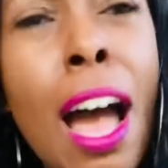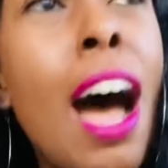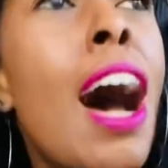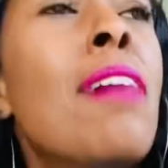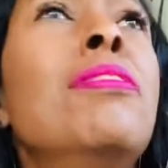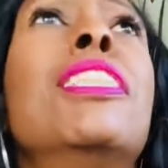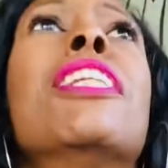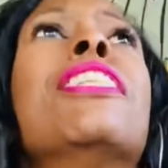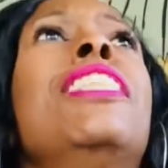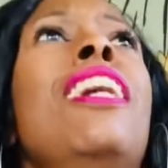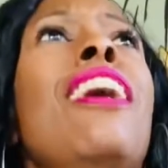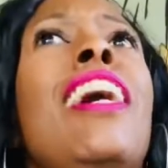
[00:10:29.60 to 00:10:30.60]
I'm so
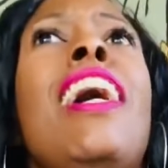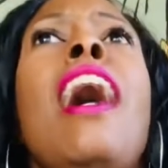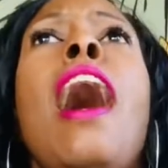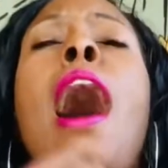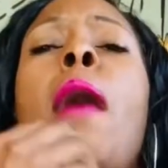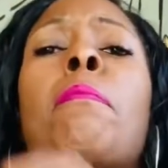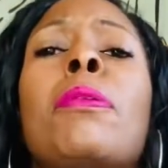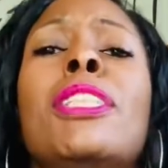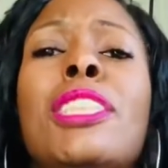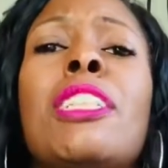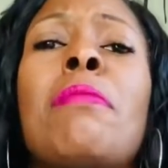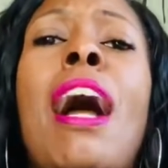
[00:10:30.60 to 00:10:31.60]
sorry. I
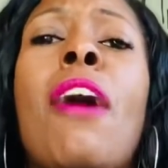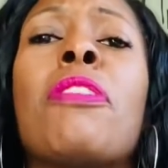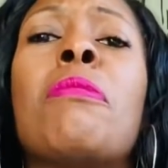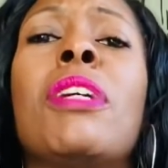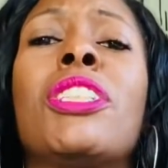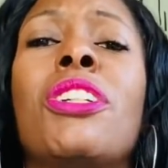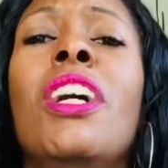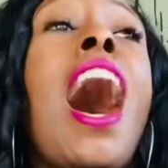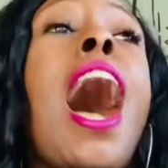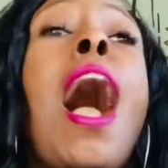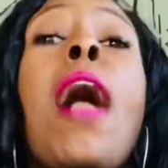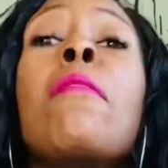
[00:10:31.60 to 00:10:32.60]
pushed them out the picture.
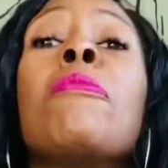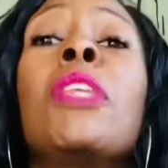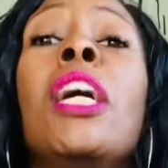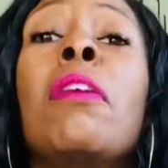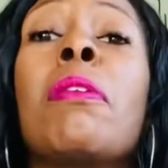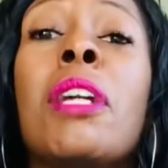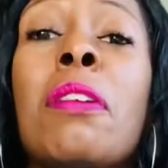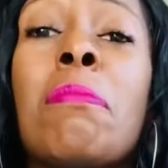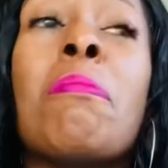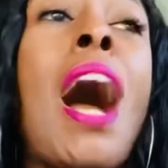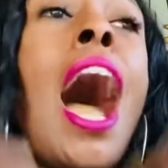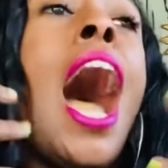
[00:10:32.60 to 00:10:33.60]
I'm the
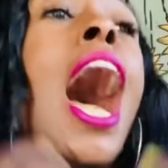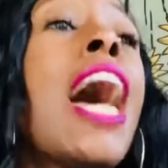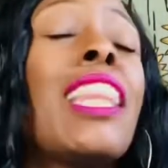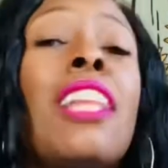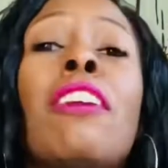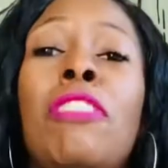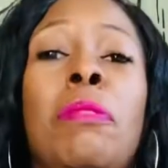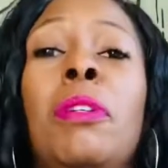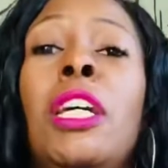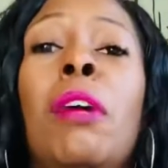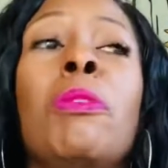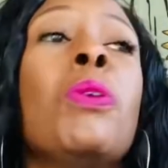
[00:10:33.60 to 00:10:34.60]
Eminem. I love
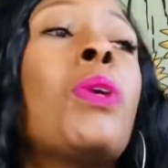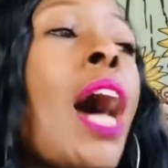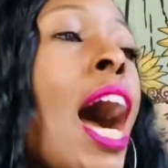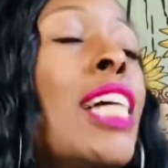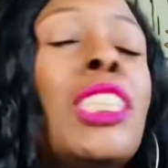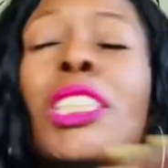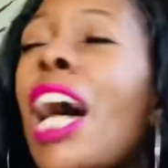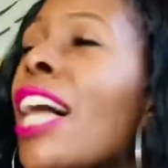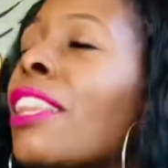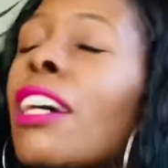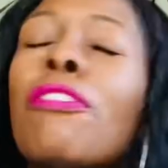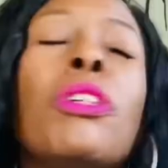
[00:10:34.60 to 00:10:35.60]
Eminem. You guys, I
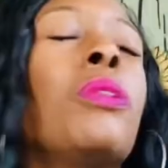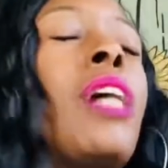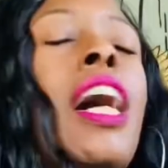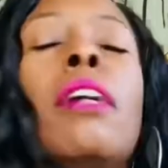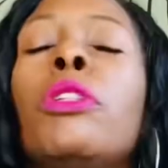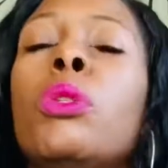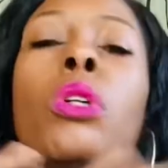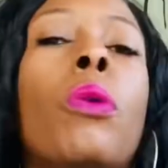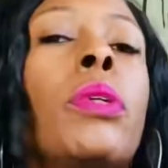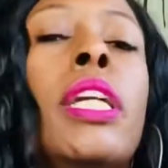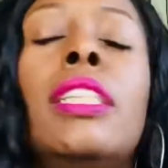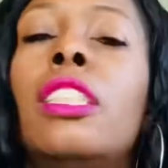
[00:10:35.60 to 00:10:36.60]
love you guys. You don't
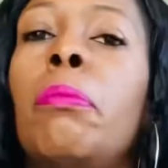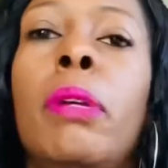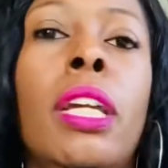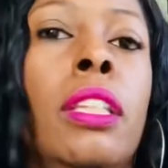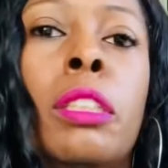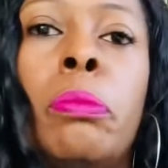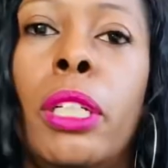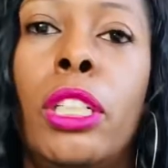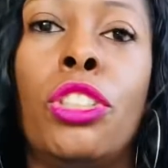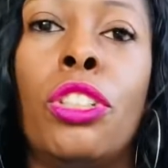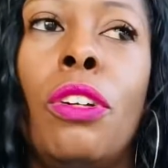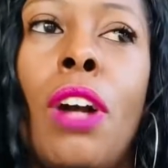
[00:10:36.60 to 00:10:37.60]
get to be in this
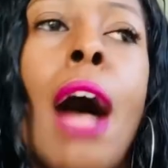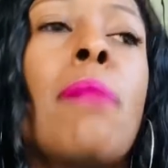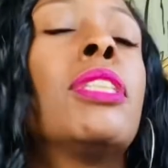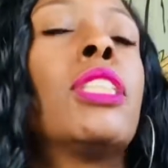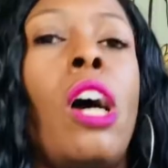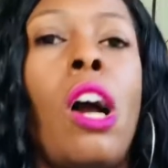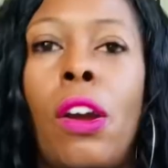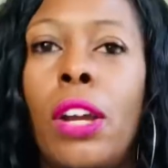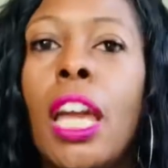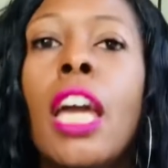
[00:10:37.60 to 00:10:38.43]
picture. I'm sorry.